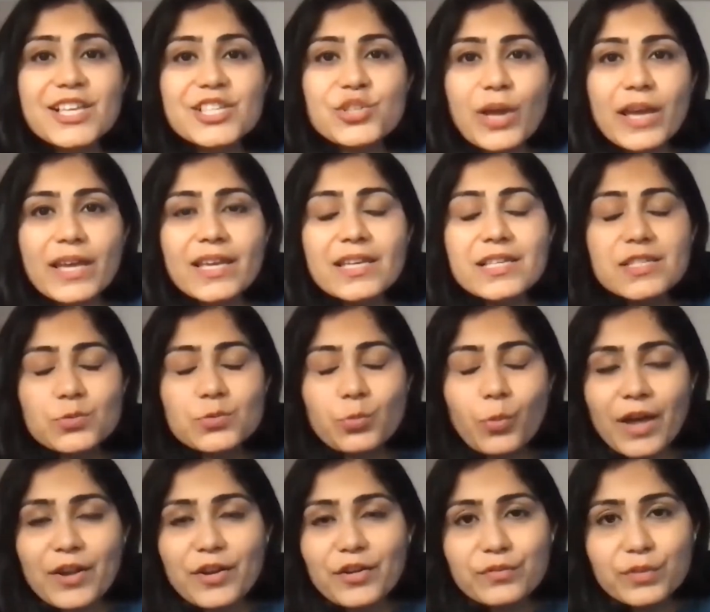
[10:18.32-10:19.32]
so, I guess
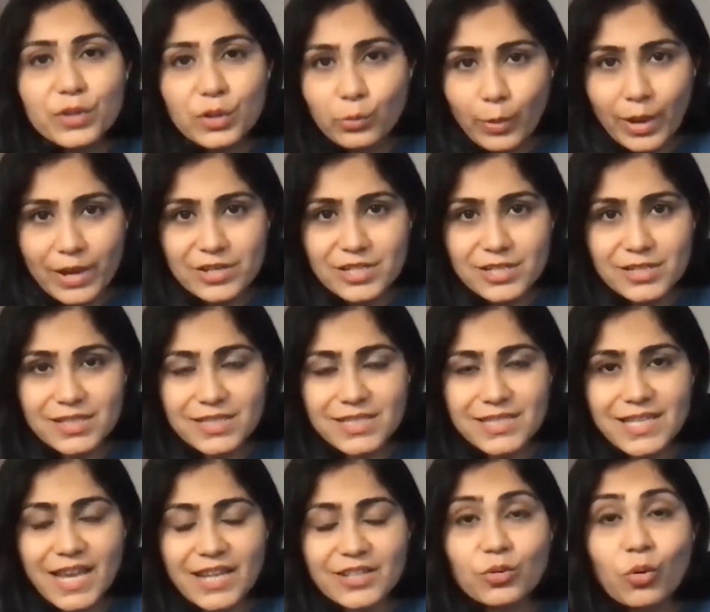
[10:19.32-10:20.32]
one of the questions
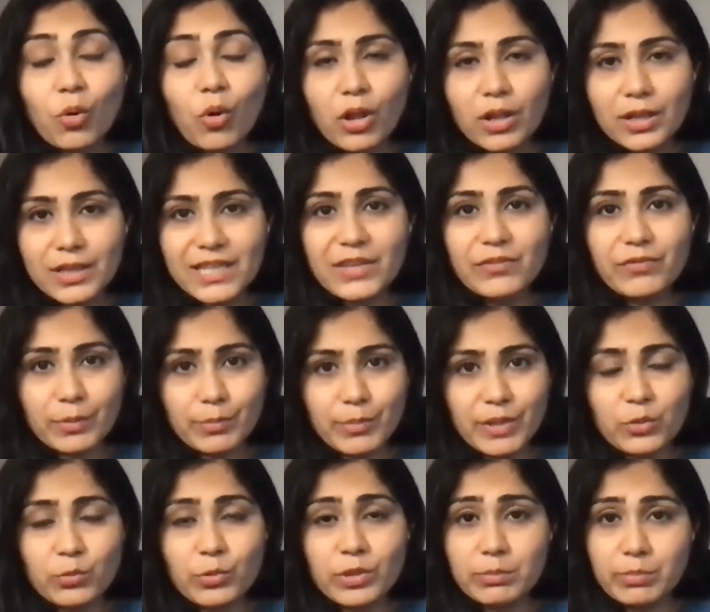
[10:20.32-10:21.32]
that all the
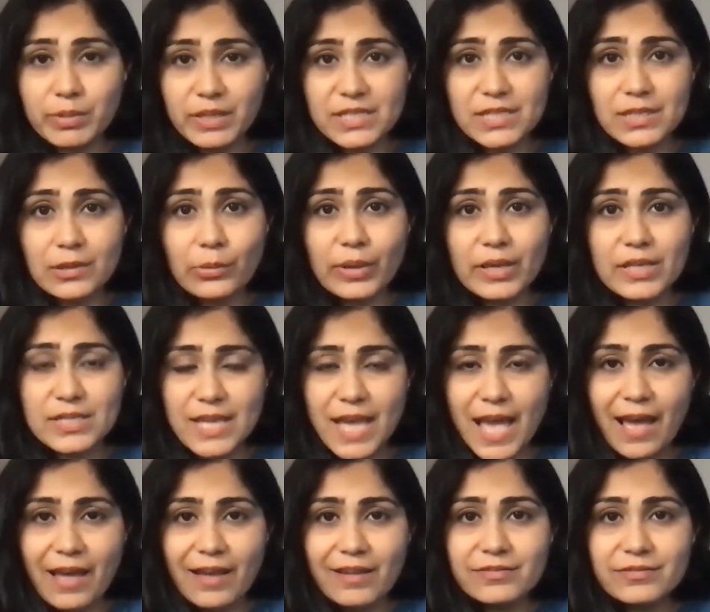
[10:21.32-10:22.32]
women with PCOS
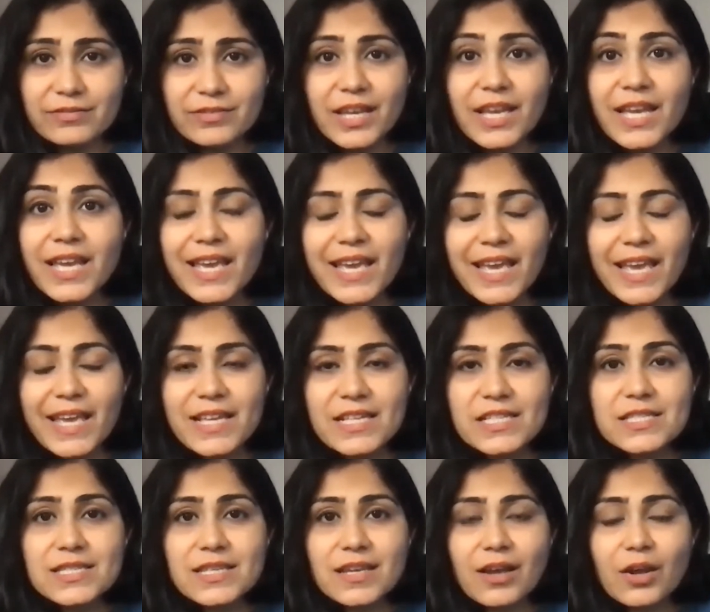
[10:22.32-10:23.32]
have
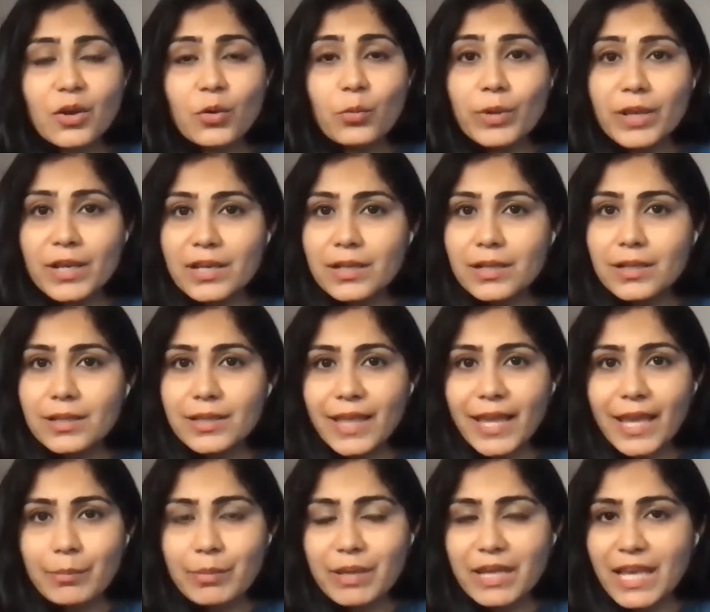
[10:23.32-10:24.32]
is uh, will
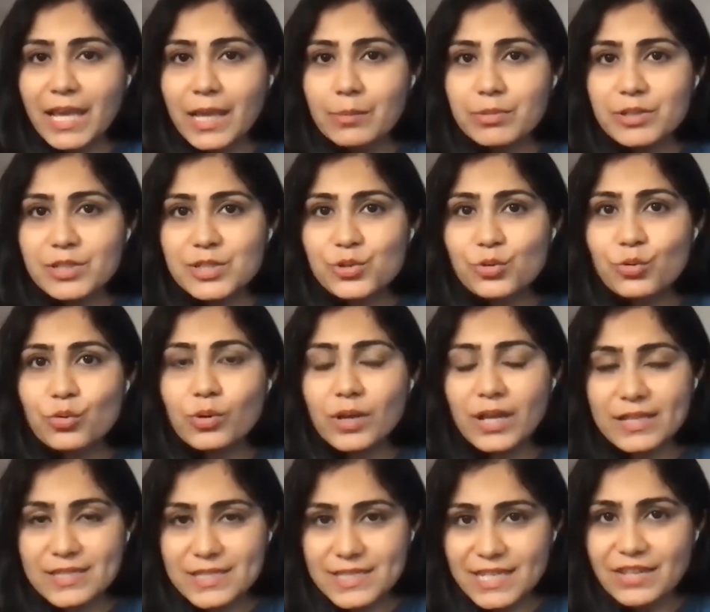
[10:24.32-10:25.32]
they be able to
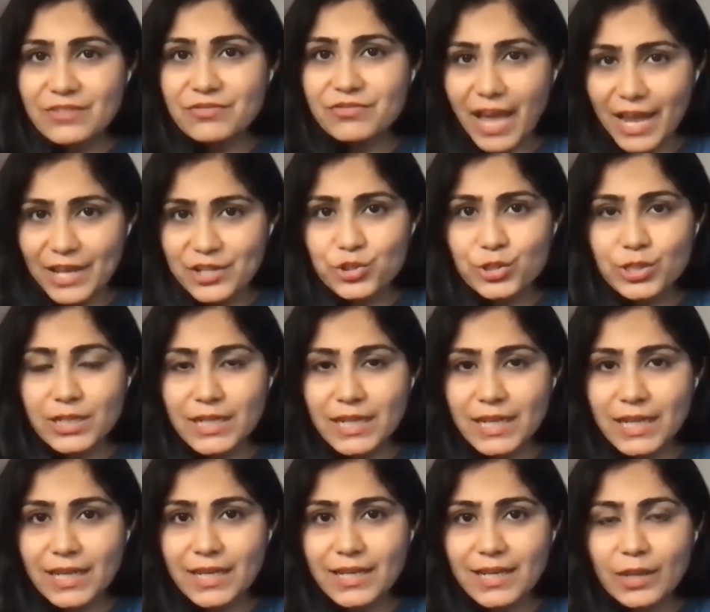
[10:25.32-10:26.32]
conceive naturally?
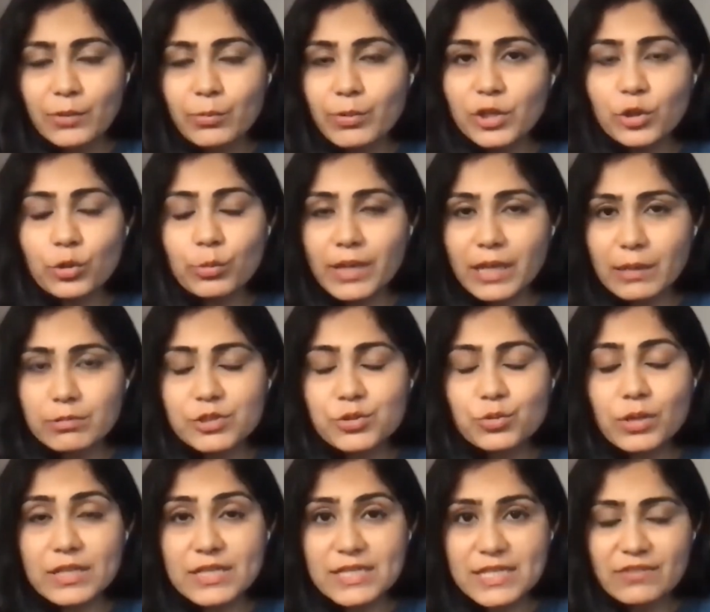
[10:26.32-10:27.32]
Like, will you be able to
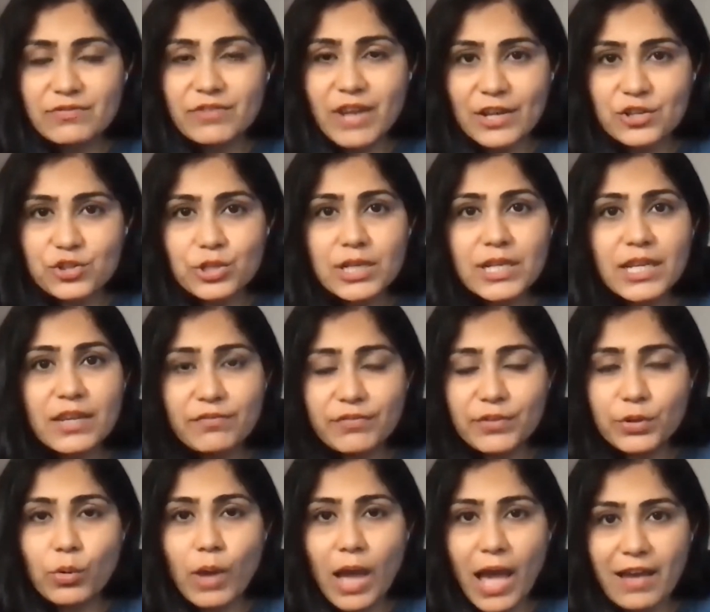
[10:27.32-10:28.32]
conceive naturally if
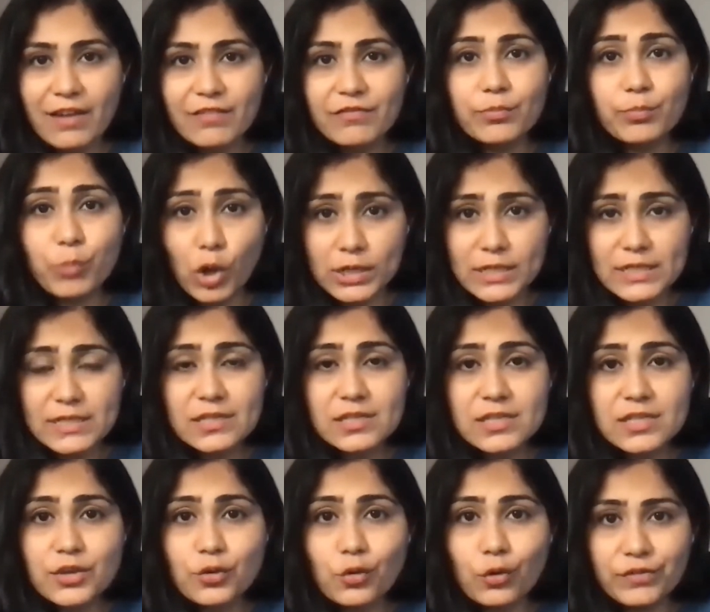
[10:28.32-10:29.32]
you have
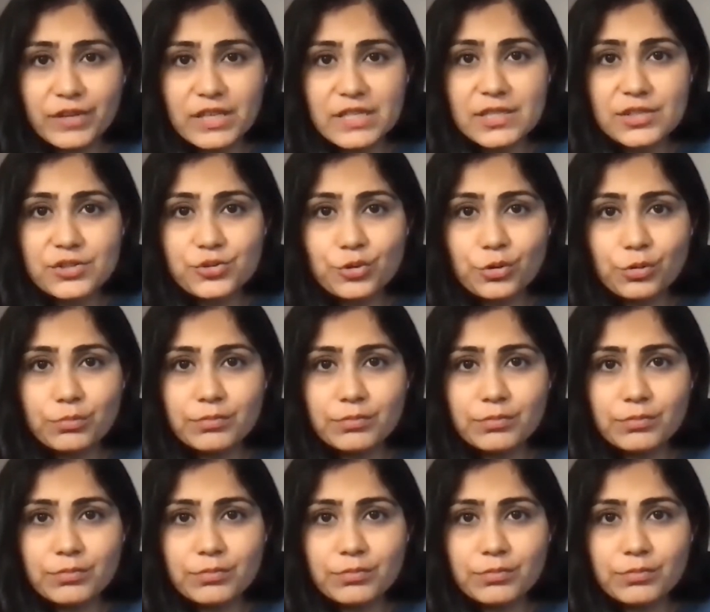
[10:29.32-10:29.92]
polycystic ovary syndrome?